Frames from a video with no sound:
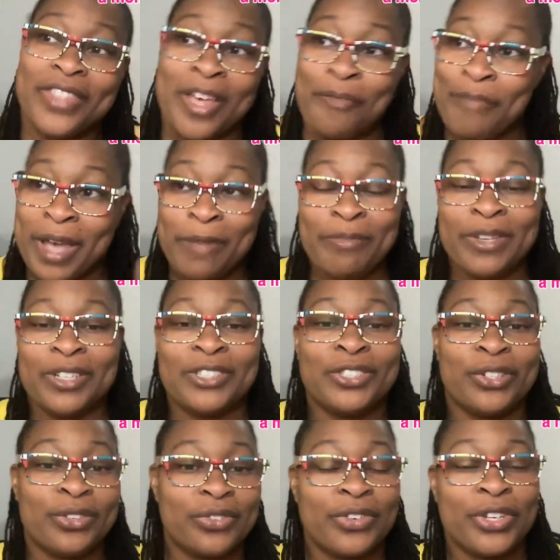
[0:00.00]
that might be a
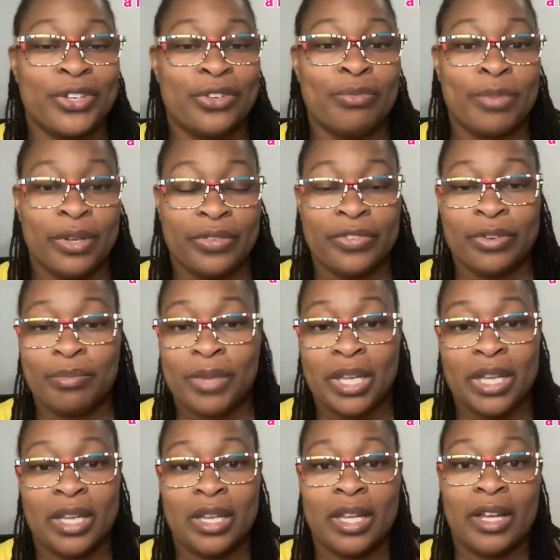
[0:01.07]
joke for you, but for
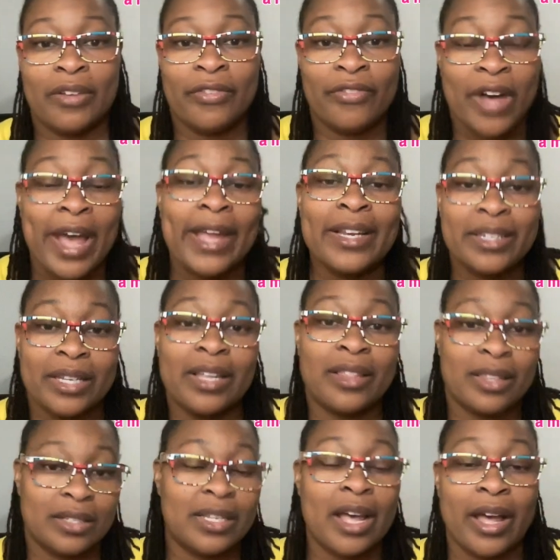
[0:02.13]
me, finding
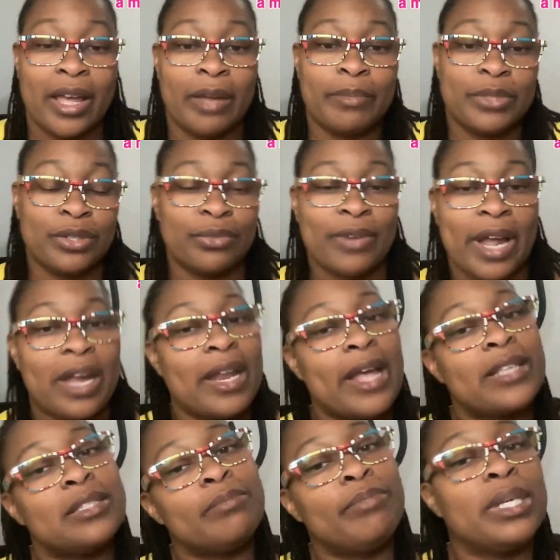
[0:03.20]
the time to write
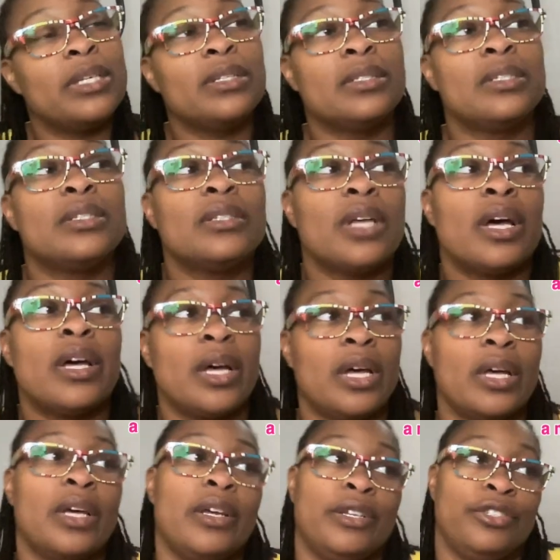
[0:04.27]
has been
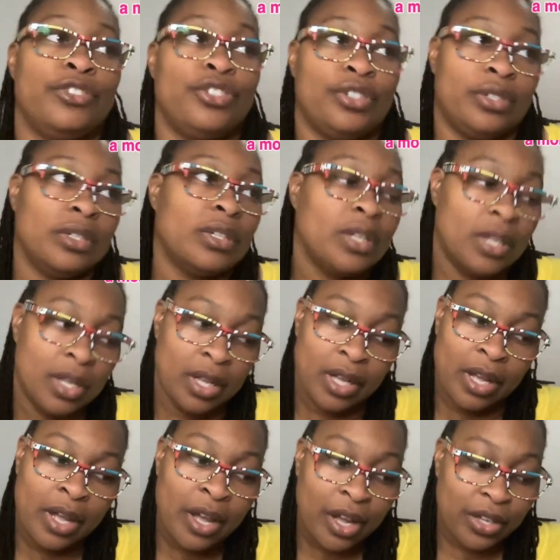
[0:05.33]
such
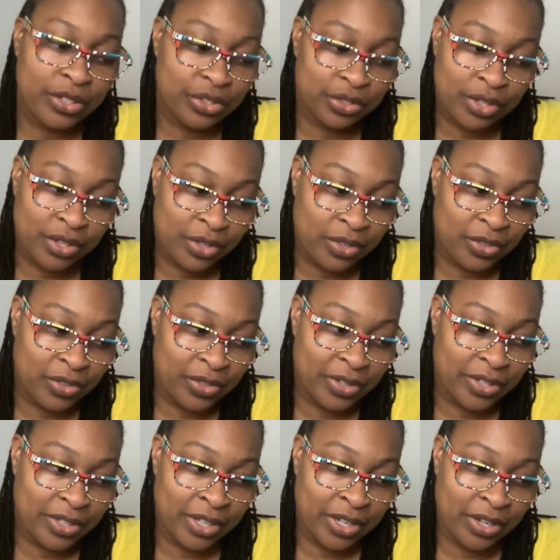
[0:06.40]
a struggle,
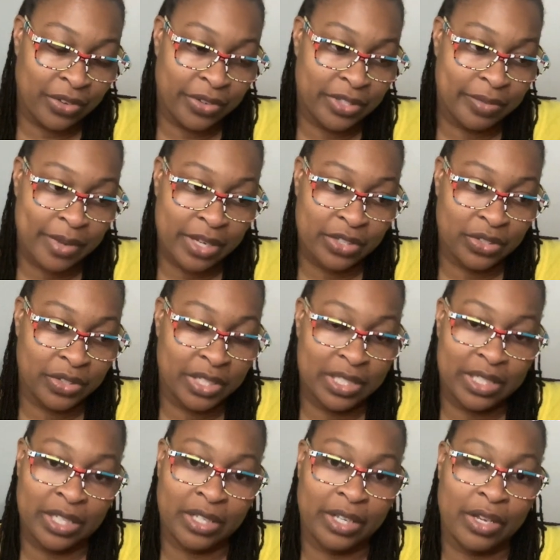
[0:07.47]
you know, especially
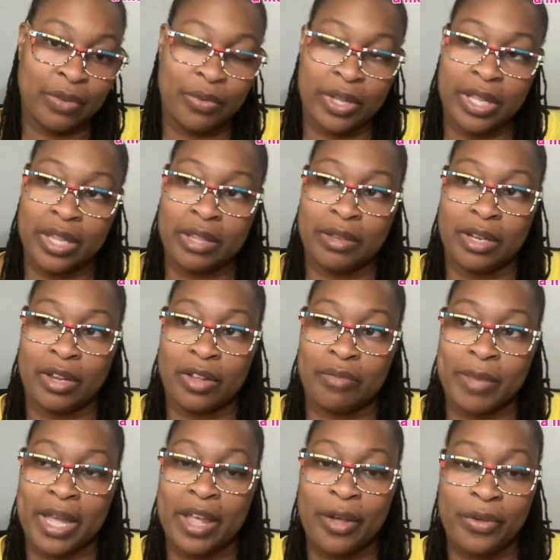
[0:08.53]
dealing with, you know,
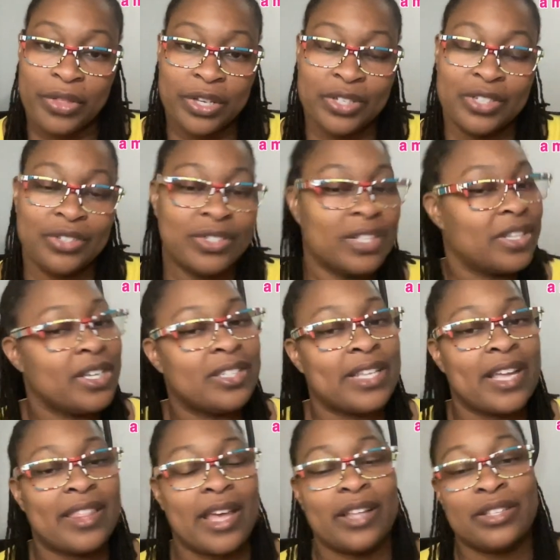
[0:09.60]
my health issues and things
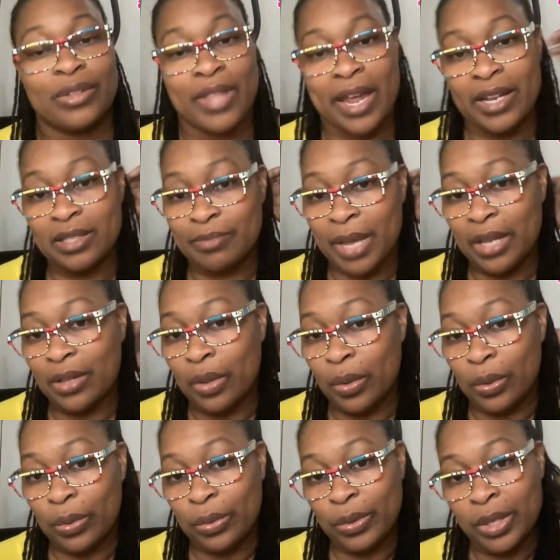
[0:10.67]
like that. So that is my
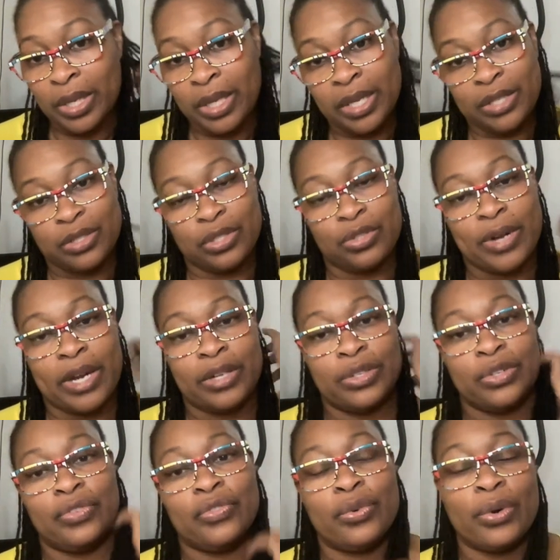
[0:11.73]
goal is to try to
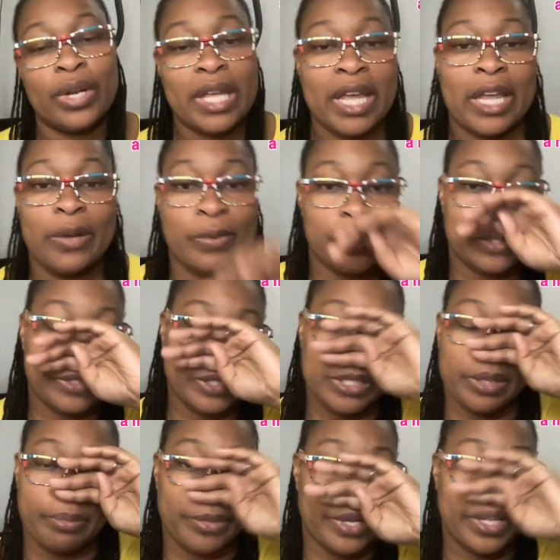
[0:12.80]
do 4K words
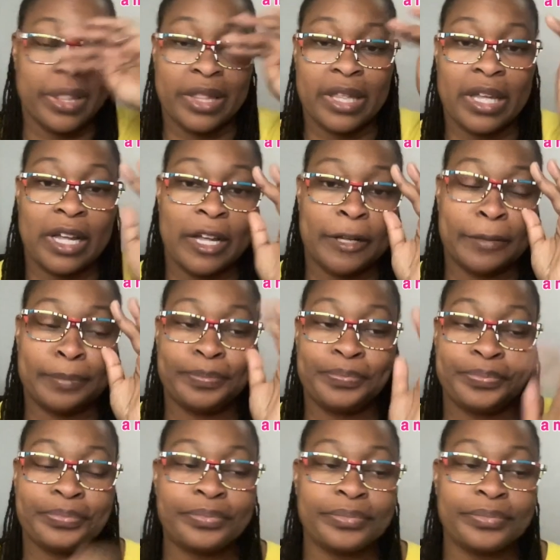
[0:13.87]
a month. Um